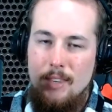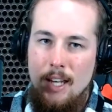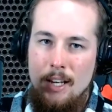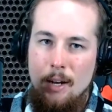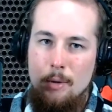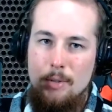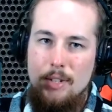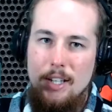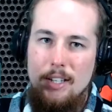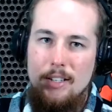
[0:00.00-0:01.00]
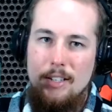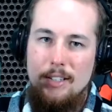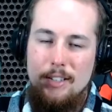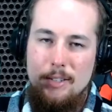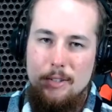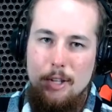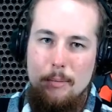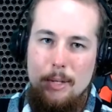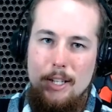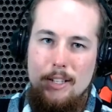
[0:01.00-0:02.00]
and knows that th- these are going
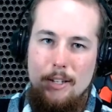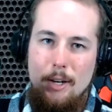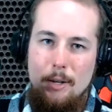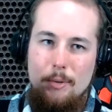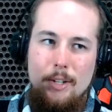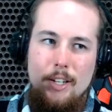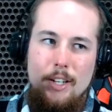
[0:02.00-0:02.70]
to be, you know,